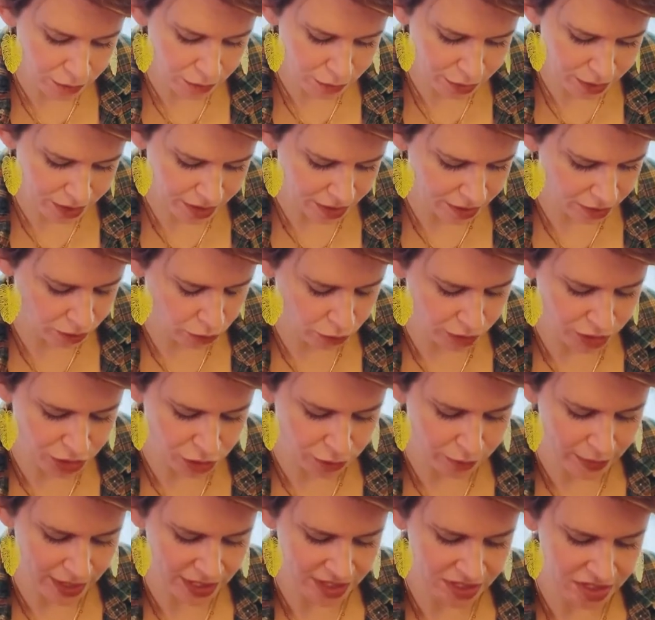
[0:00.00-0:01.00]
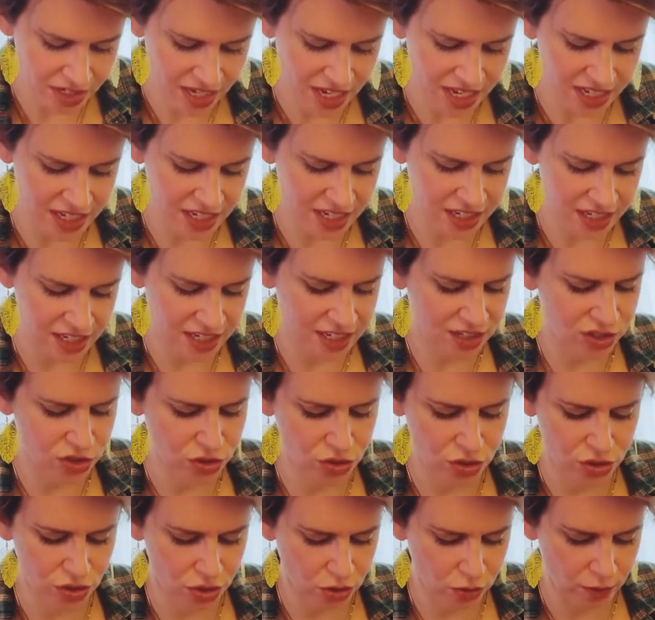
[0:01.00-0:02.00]
but when you maintain it, it's
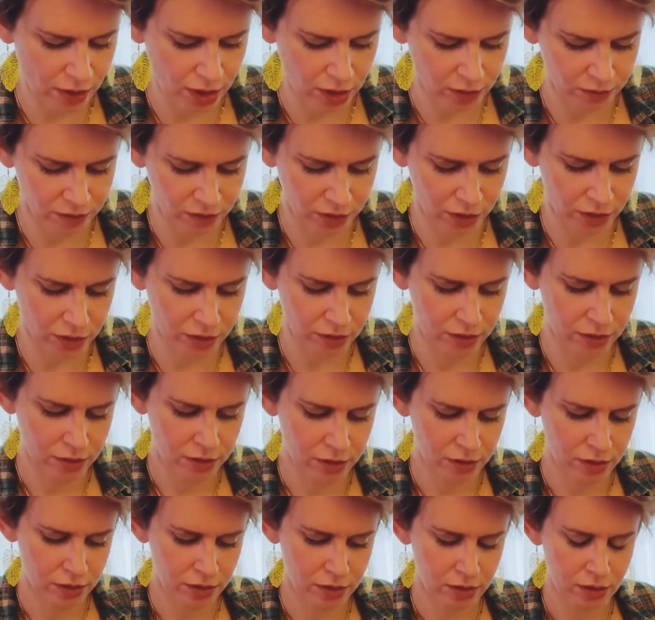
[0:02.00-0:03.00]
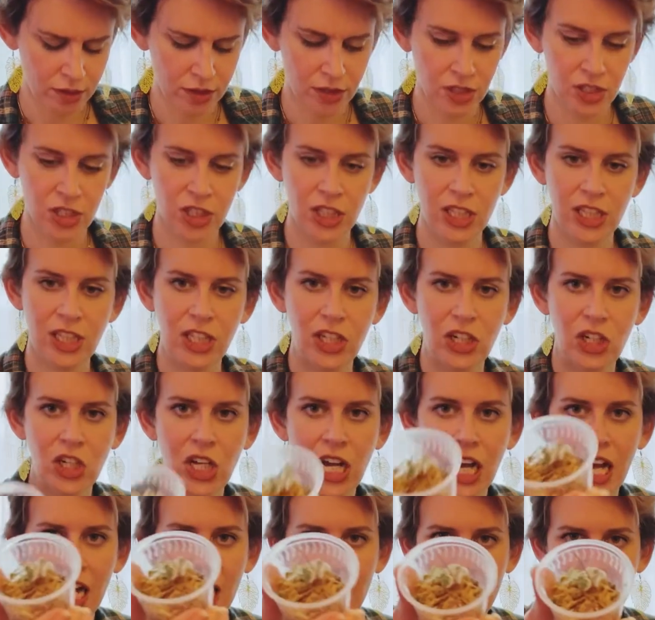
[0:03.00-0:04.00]
so helpful. See the little
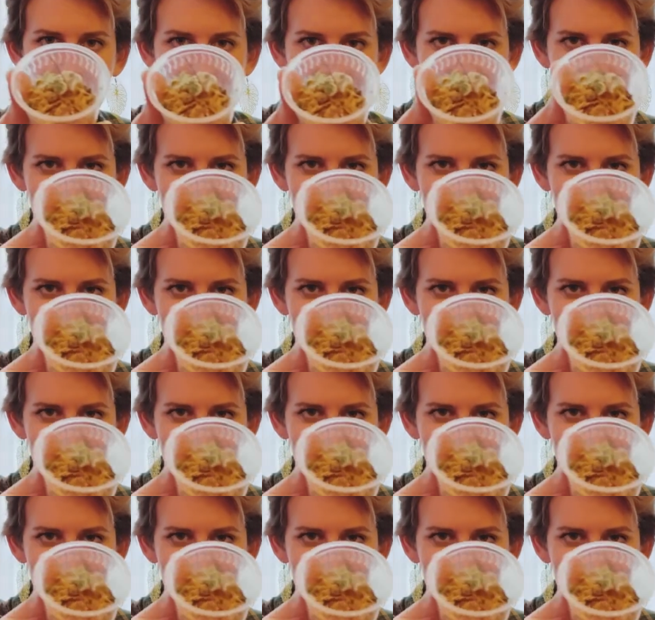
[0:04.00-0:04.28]
guy?